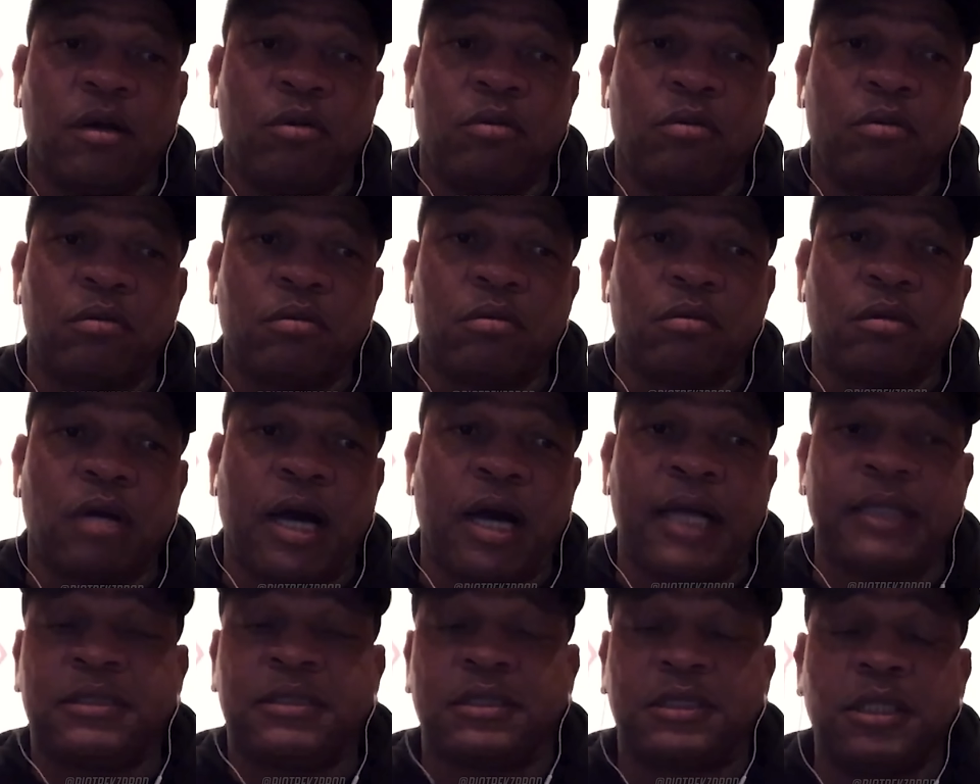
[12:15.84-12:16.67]
know,
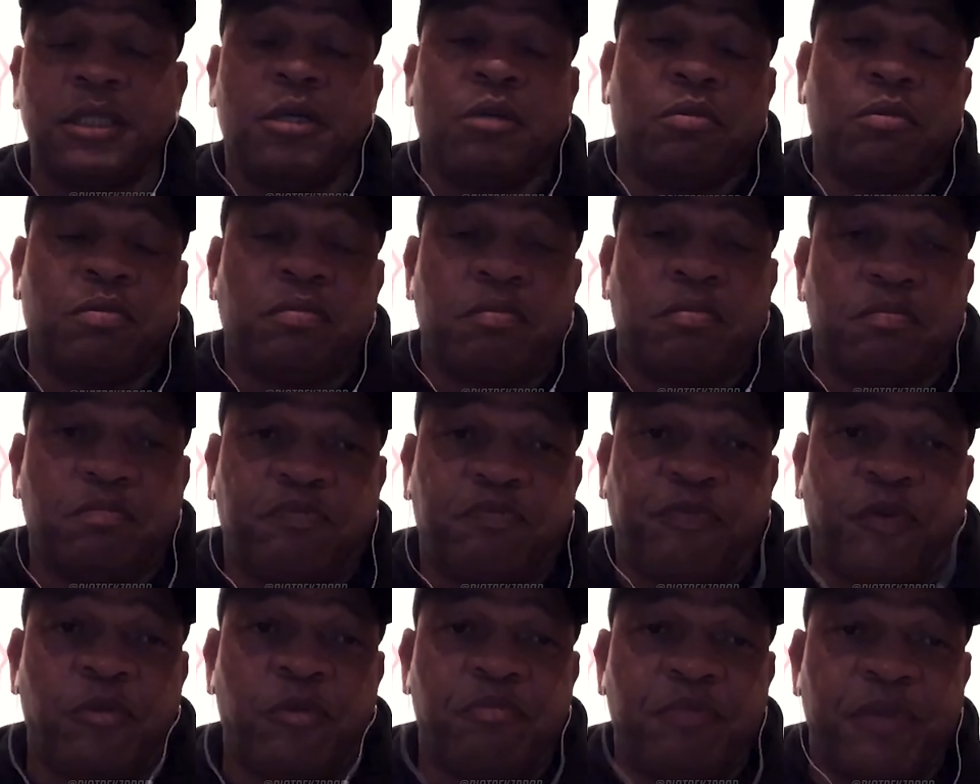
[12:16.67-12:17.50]
I still,
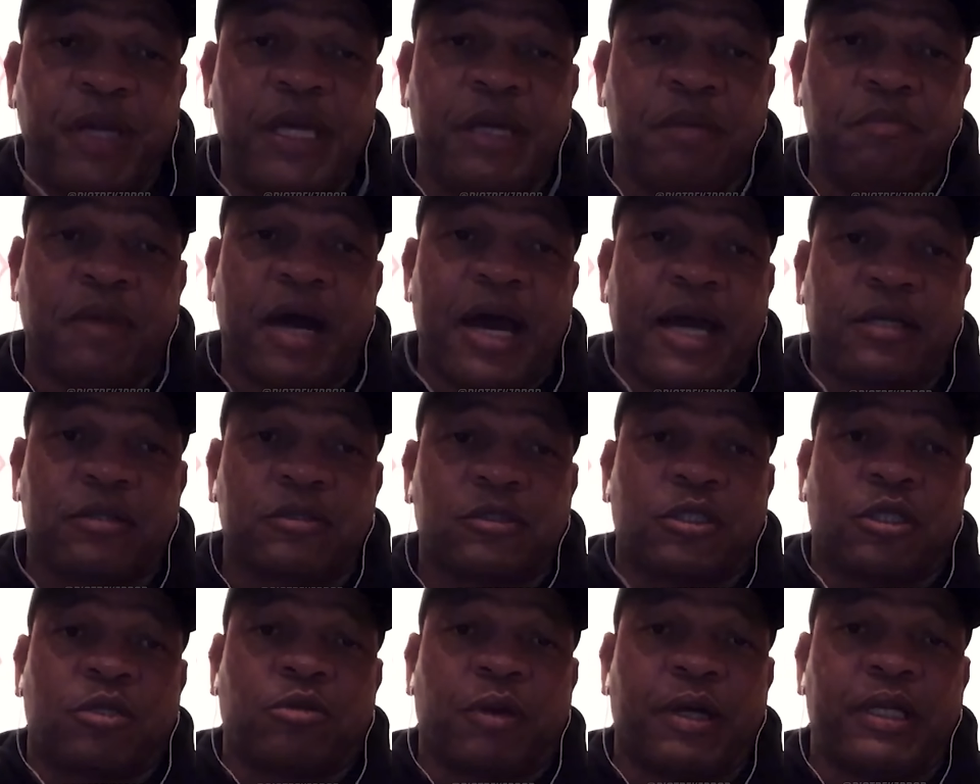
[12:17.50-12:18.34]
for me,
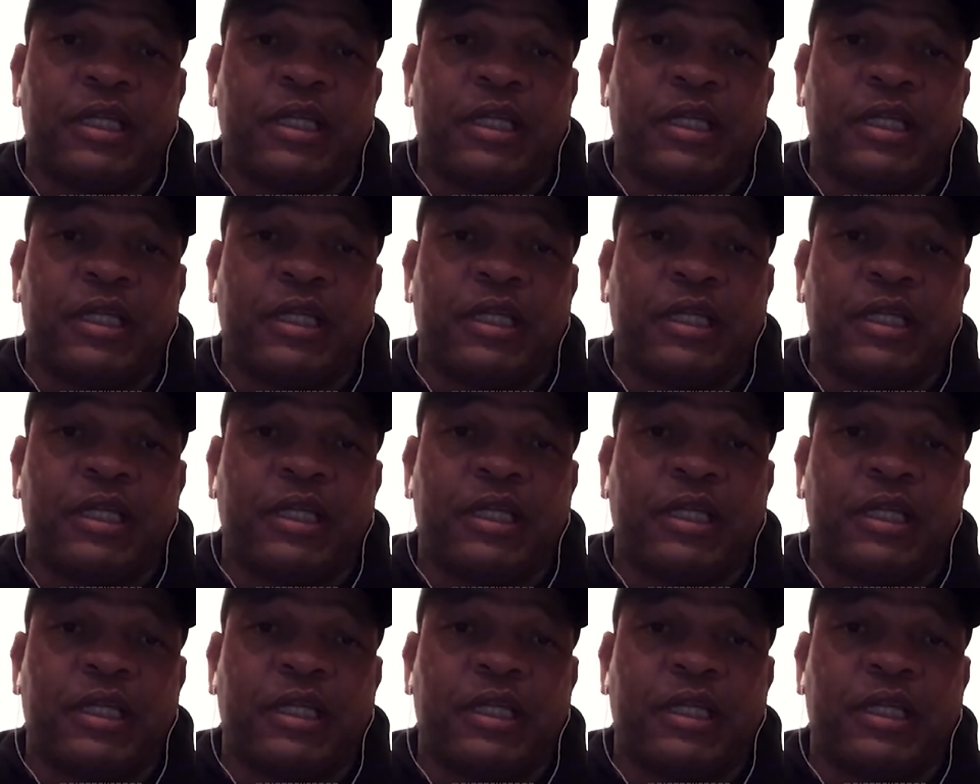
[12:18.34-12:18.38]
Michael's the